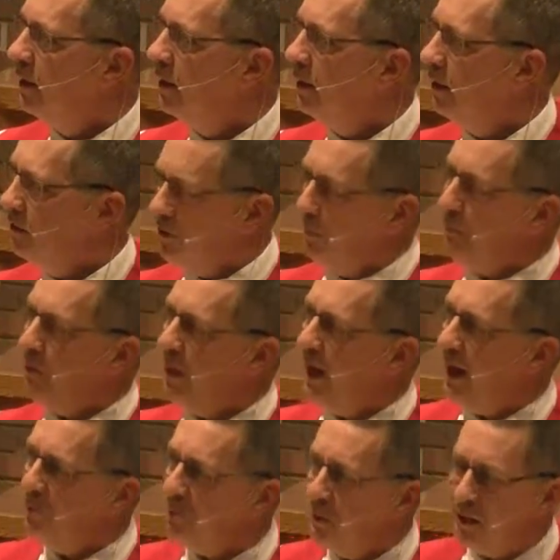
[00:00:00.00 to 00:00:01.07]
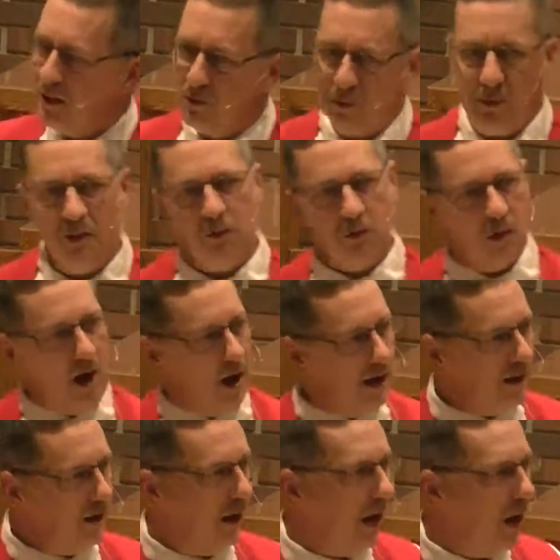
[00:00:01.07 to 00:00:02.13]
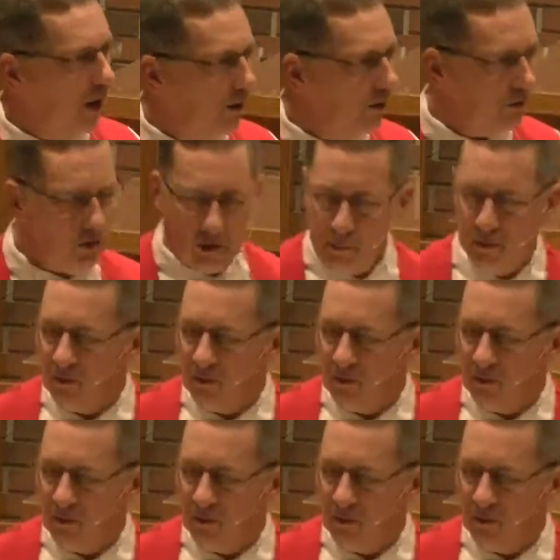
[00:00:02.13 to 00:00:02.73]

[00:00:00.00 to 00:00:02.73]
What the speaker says: Is it perhaps because we tried harder to be